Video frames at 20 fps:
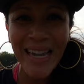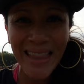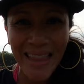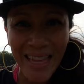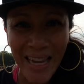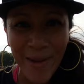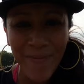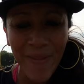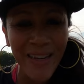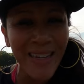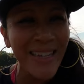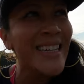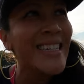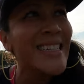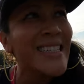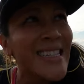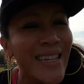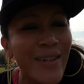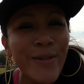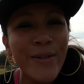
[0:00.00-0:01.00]
that like button,
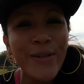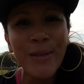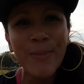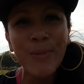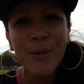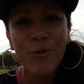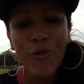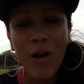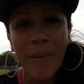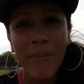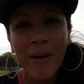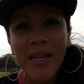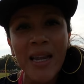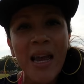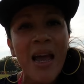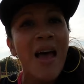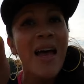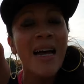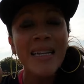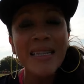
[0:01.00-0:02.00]
consider subscribing,
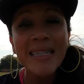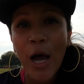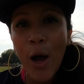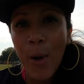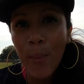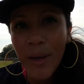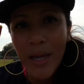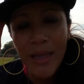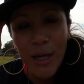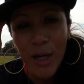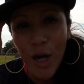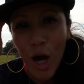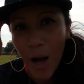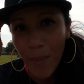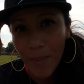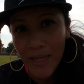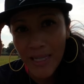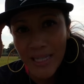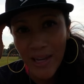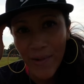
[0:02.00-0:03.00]
and tell me in the
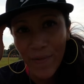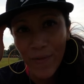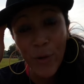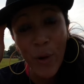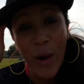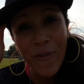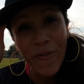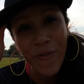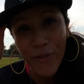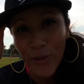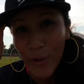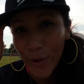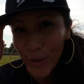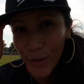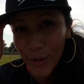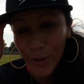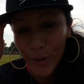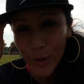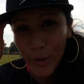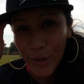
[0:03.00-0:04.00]
comments if you have flown
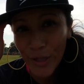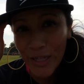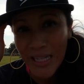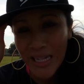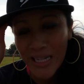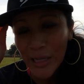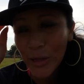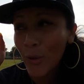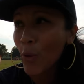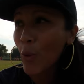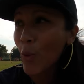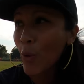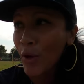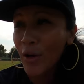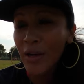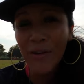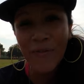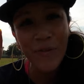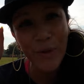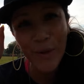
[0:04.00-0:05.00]
in New York City
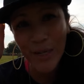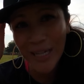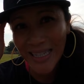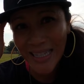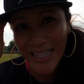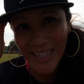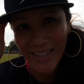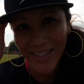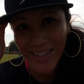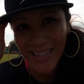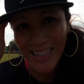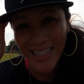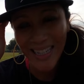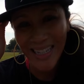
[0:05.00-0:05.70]
or if you're considering